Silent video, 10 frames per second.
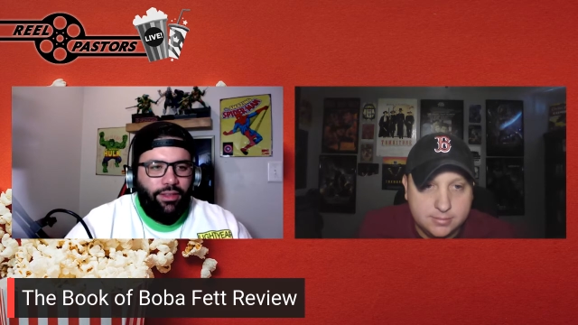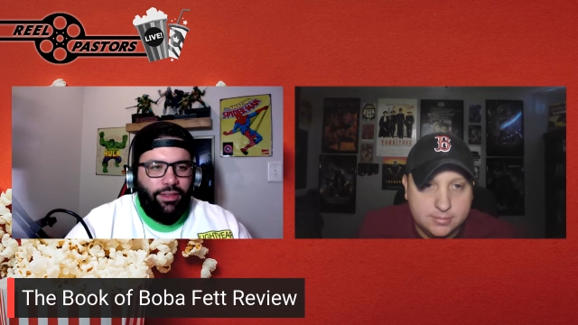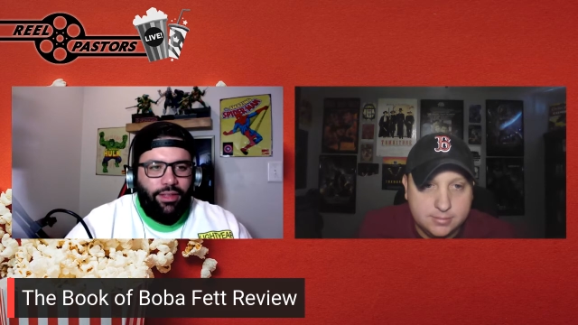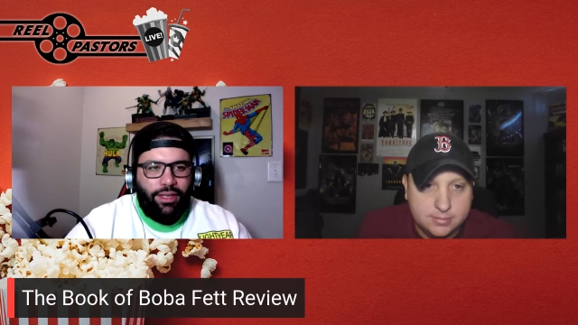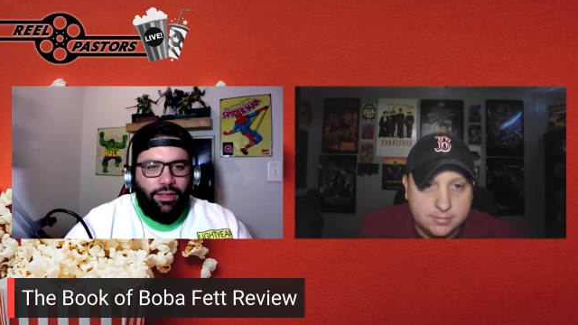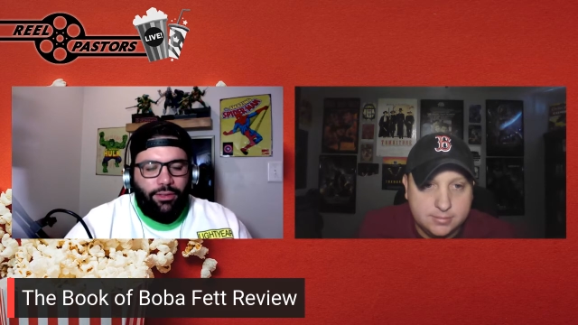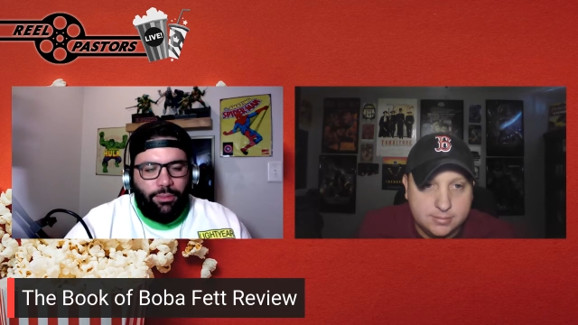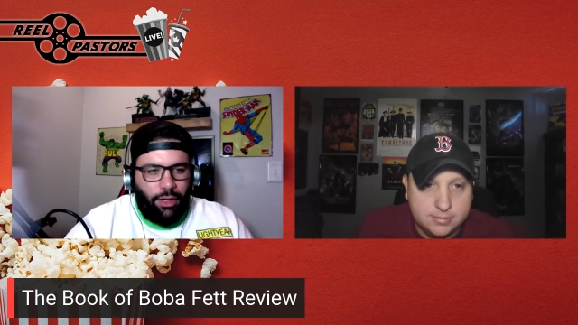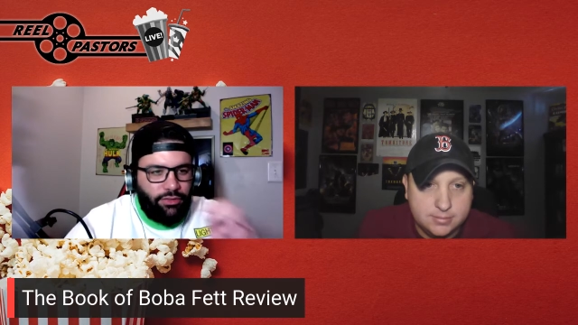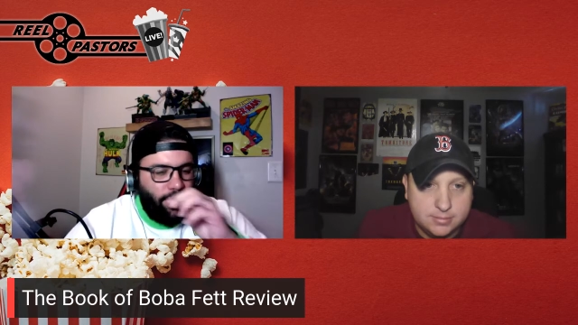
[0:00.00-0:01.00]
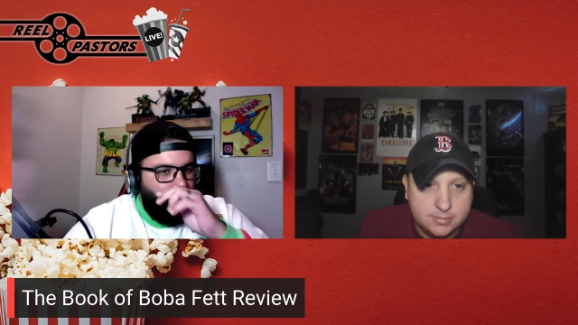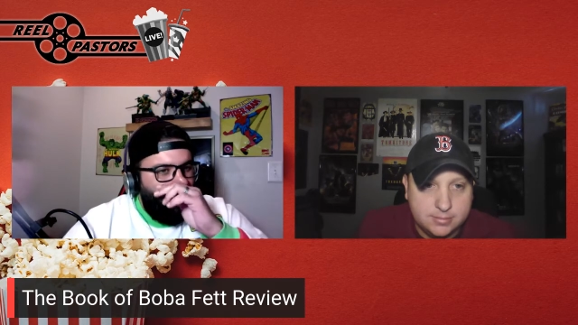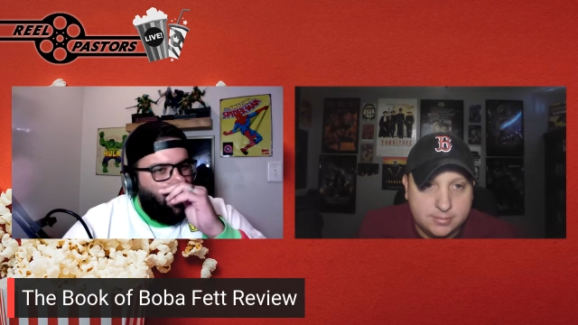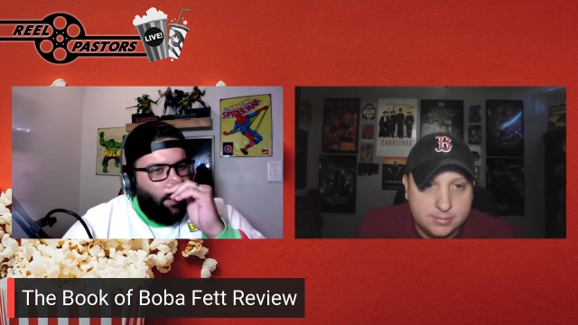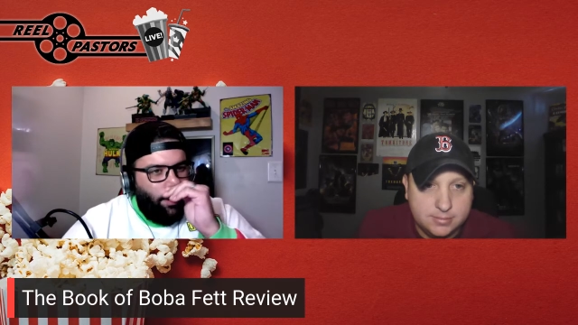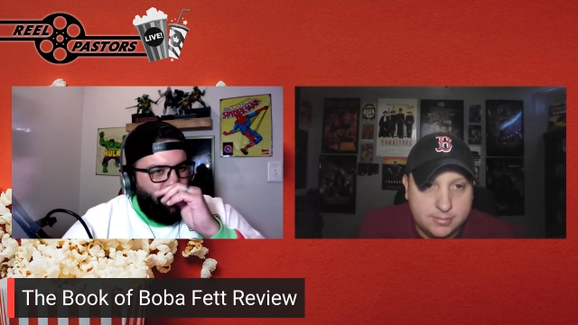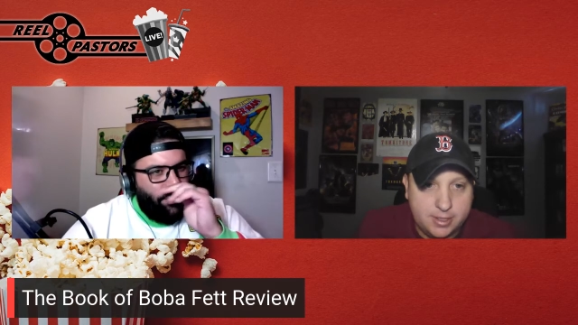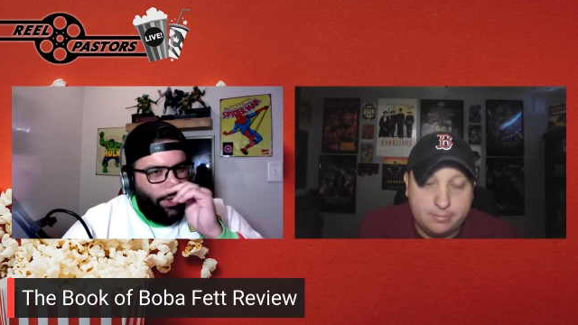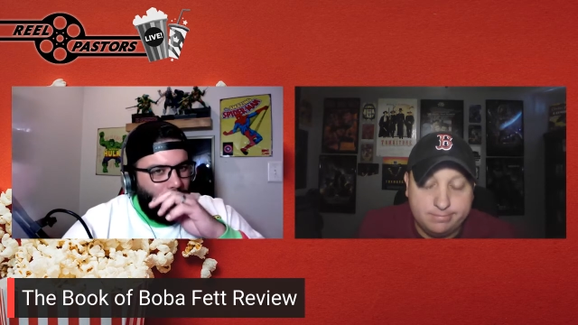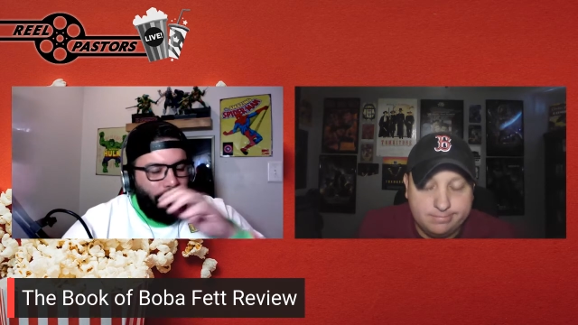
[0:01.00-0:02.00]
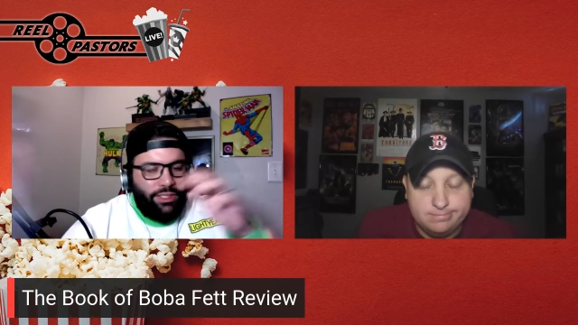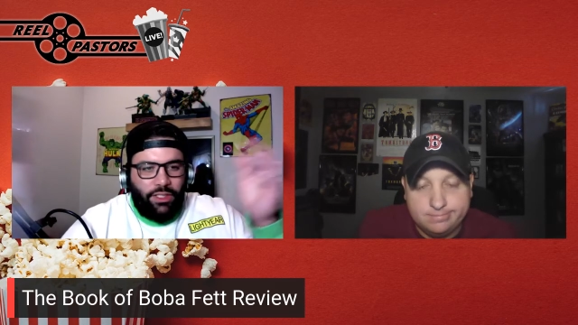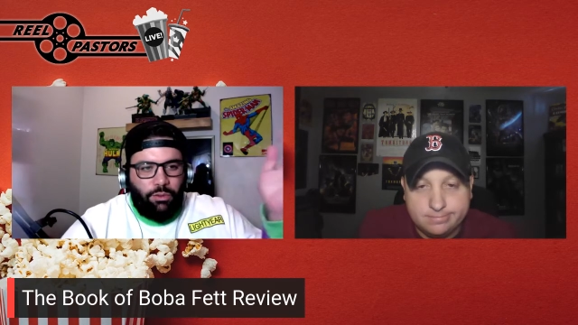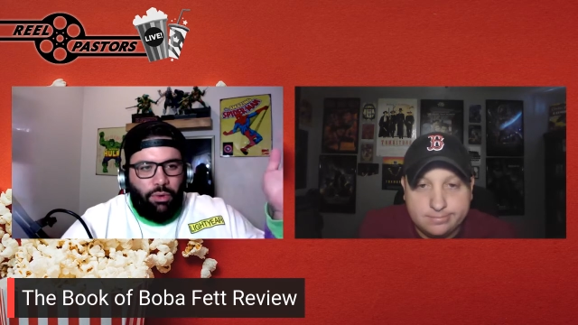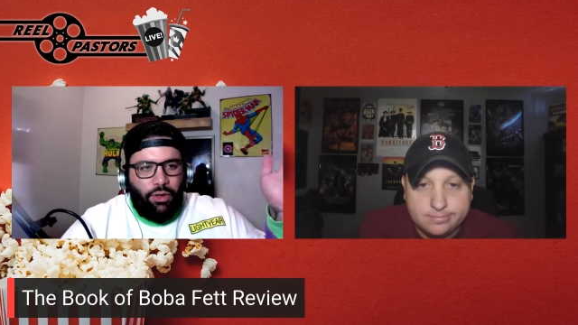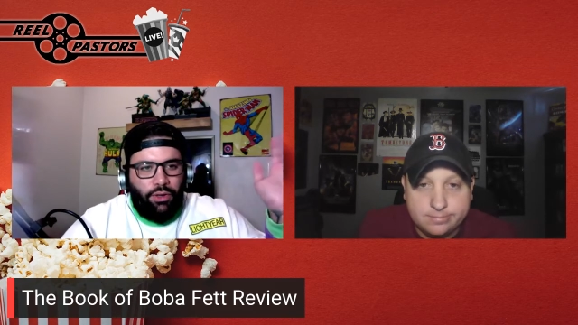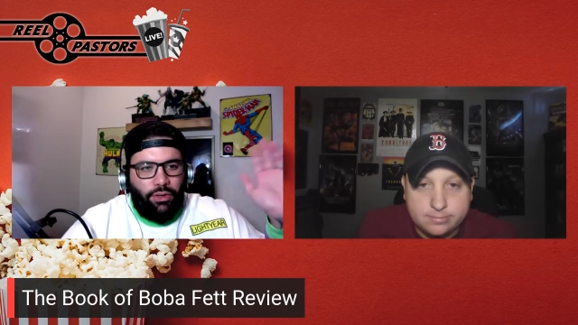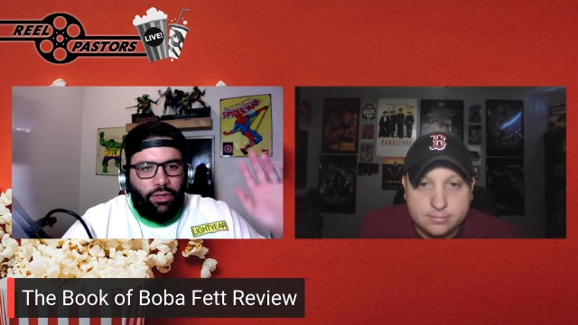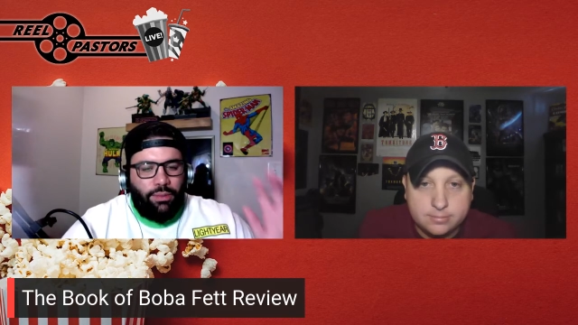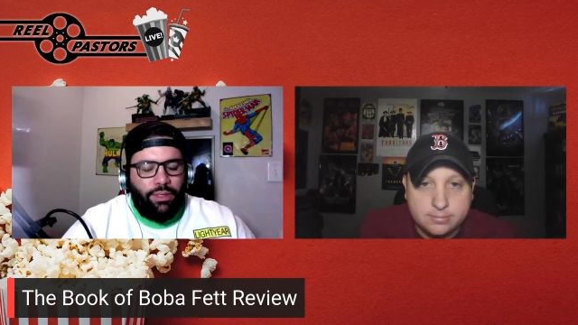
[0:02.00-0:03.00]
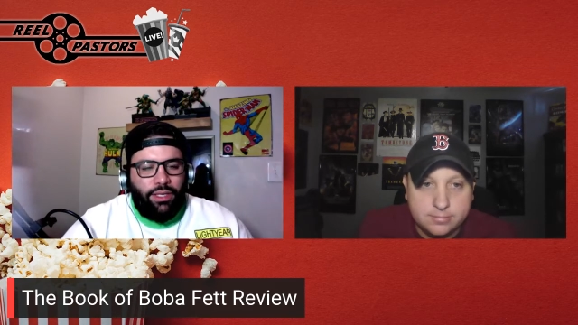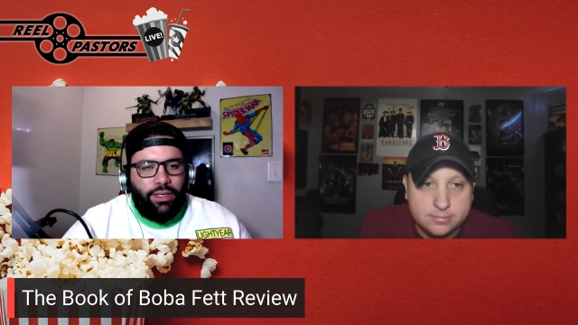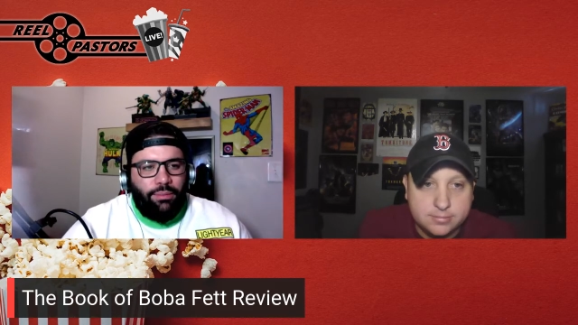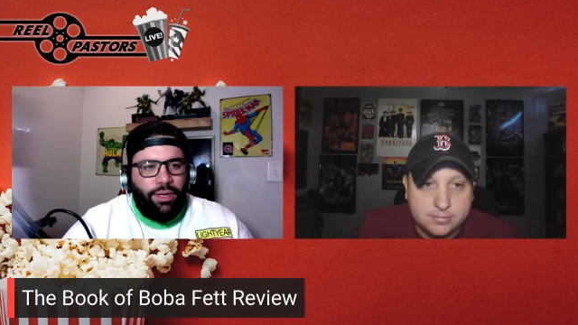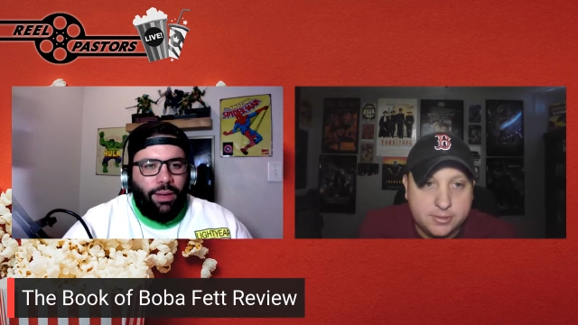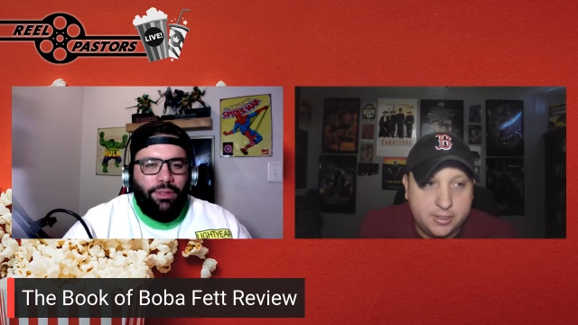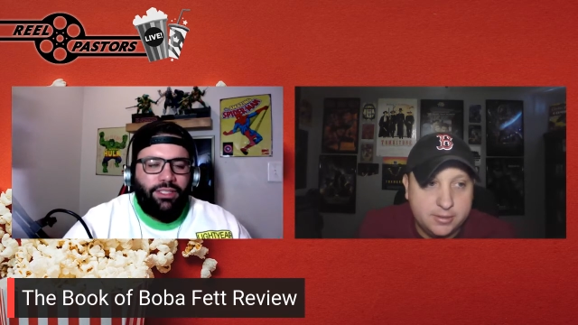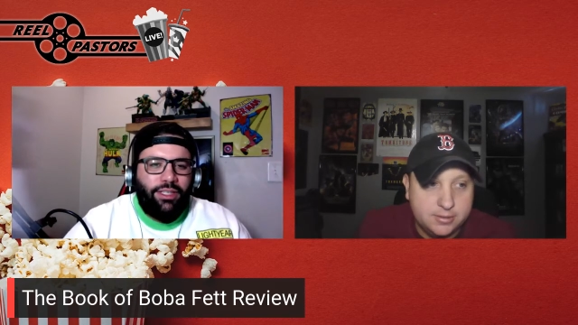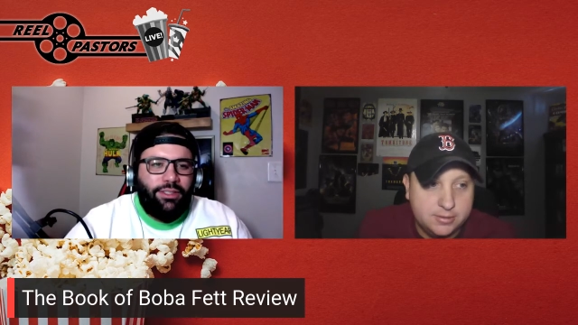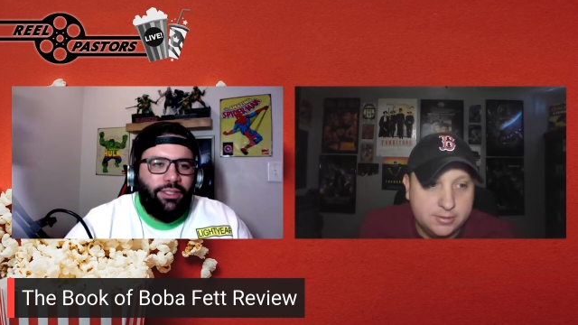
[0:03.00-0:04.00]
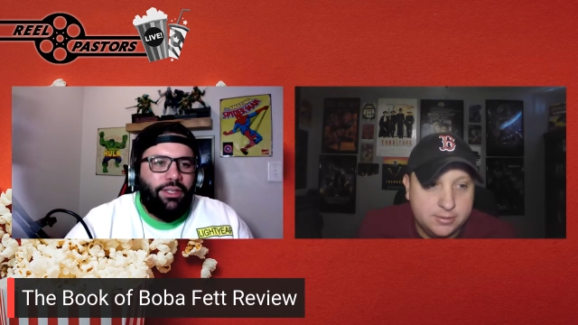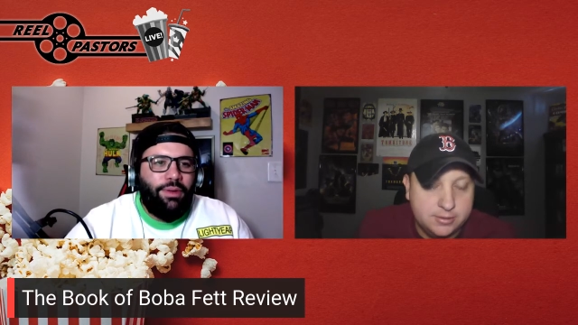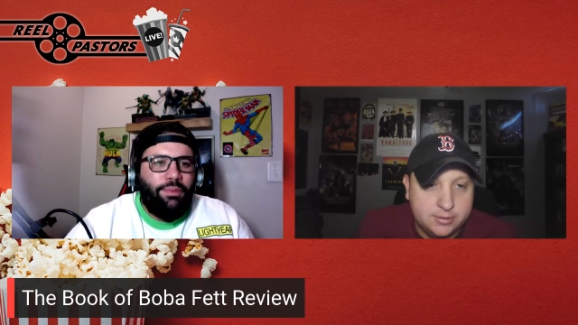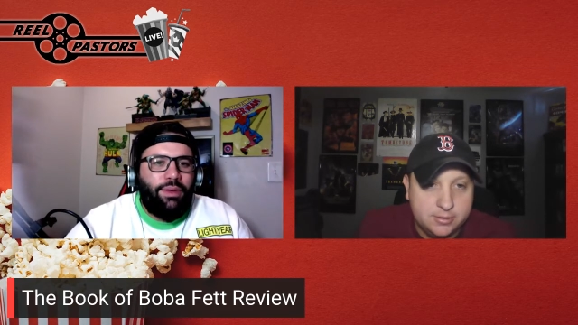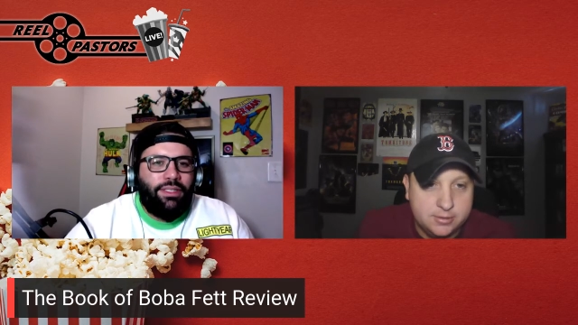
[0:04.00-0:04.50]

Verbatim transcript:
Speaker 1: they killed him off. Um, again, we said spoiler alert at the beginning, but I'm just like, dude, it would have been